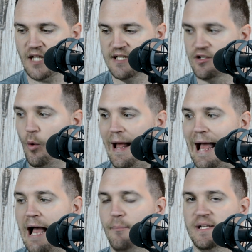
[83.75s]
And so what
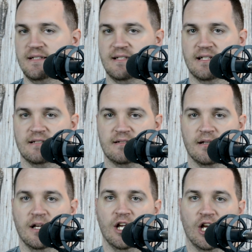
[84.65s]
happens is
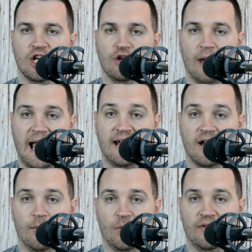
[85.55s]
you end
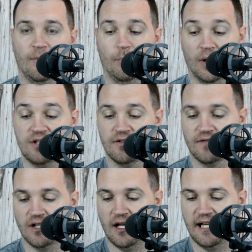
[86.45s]
up with a bunch
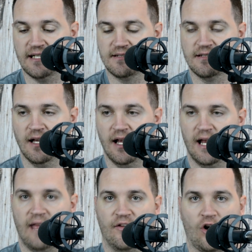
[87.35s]
of clients
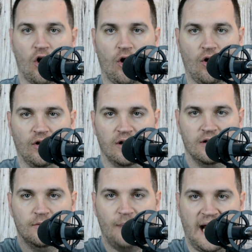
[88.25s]
and they're all
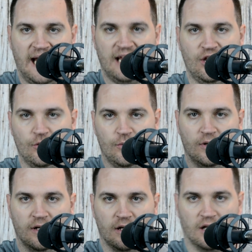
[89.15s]
paying you
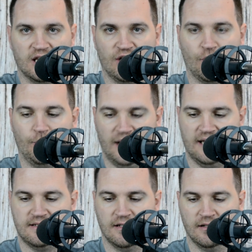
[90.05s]
a little
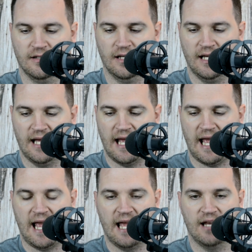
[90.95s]
bit,
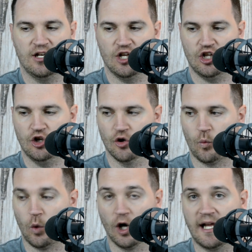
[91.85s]
and you're
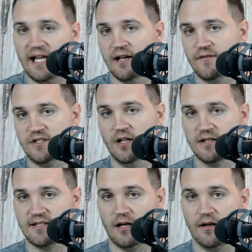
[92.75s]
working a,
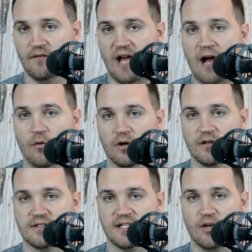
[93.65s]
a ton of
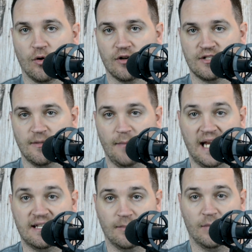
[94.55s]
hours in order to
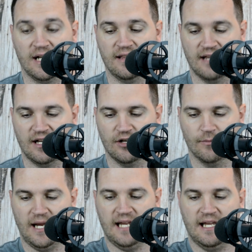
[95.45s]
make the money that you're
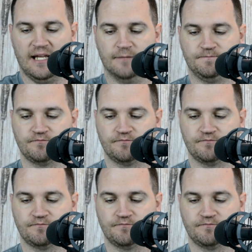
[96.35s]
making.